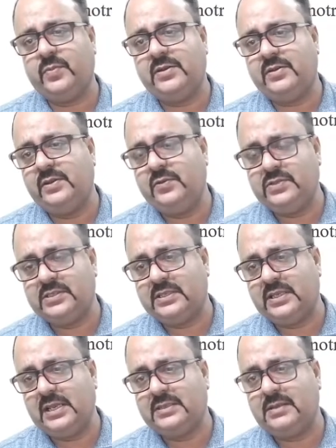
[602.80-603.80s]
uses
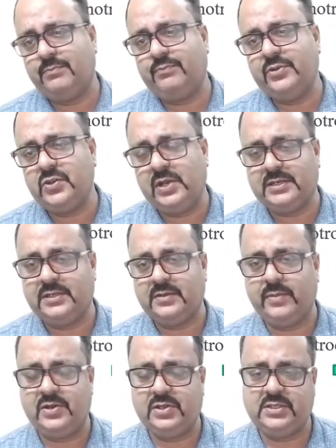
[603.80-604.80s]
some piezoelectric
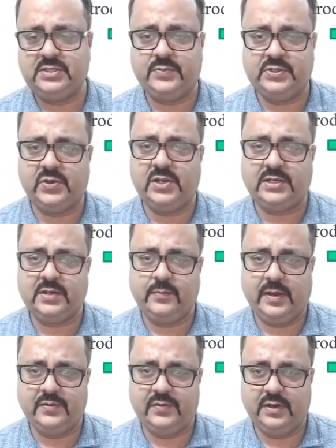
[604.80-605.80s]
material. This piezoelectric
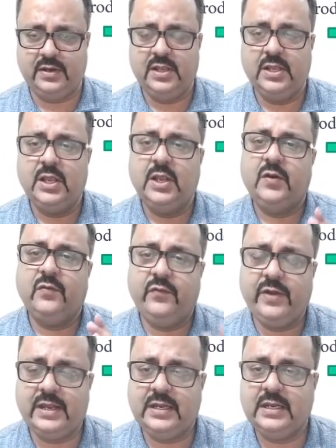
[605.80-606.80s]
material,
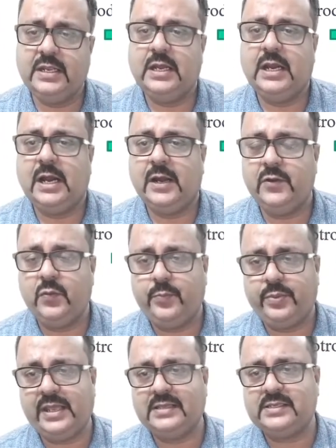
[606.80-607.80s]
when you
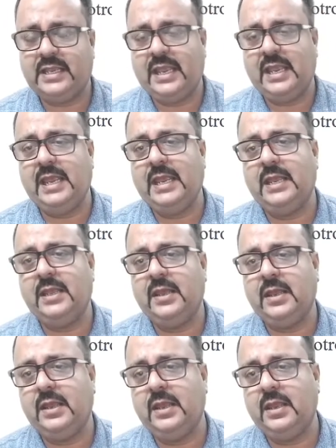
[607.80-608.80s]
press
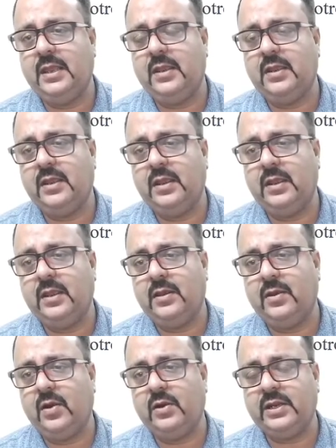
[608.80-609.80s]

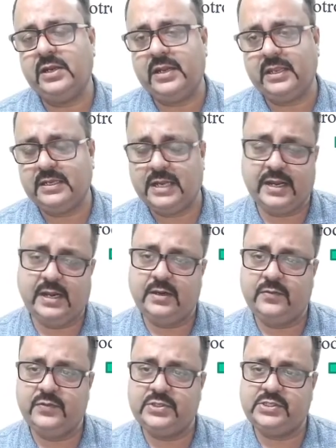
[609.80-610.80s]
a alternating
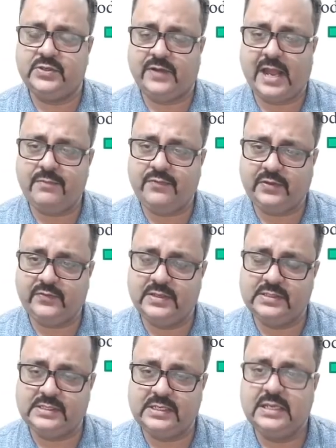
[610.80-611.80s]
current which is of high
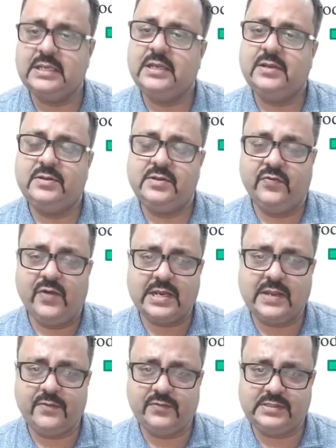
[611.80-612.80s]
frequency, during one
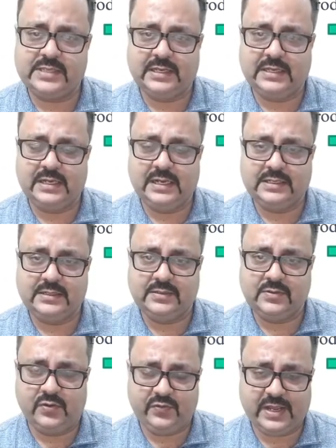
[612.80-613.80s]
half of the cycle it
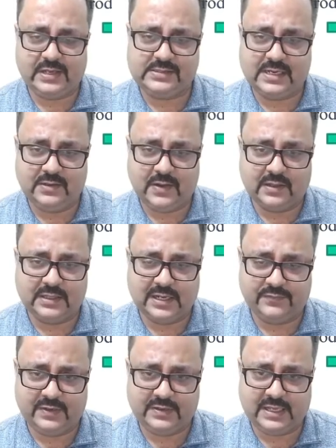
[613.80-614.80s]
contracts and the other
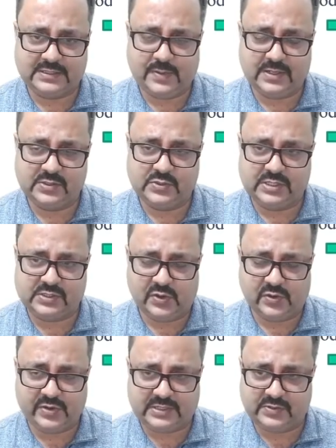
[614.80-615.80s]
half it expands. So this
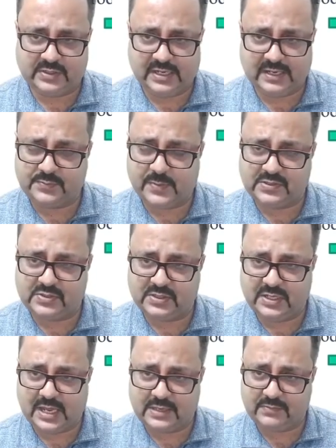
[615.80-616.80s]
contraction and
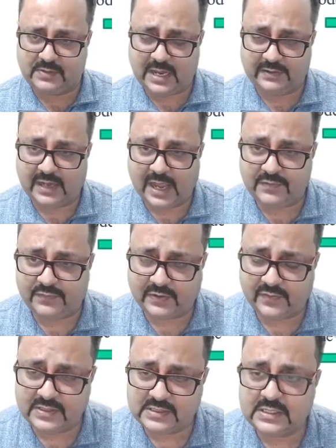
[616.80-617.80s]
expansion has high
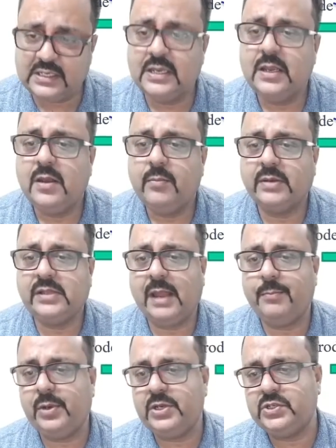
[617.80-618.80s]
frequency, but the
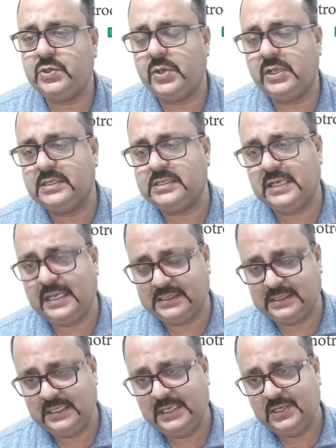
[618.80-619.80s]
amplitude is
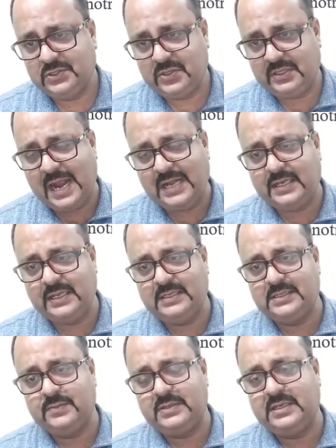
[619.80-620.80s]
less. So that
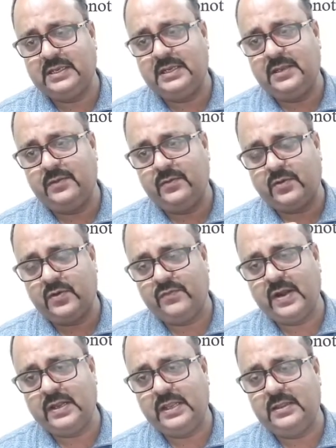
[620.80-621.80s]
is basically we are
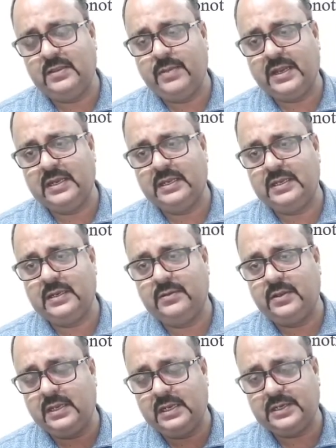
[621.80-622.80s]
converting the
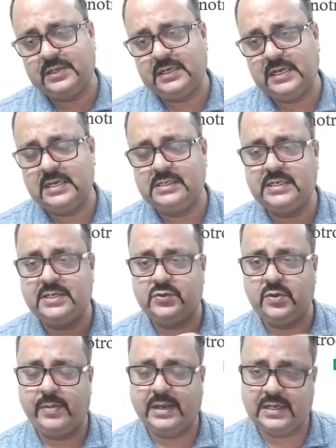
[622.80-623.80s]
electrical energy
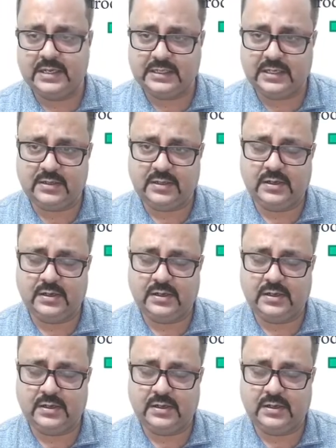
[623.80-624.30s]
into a mechanical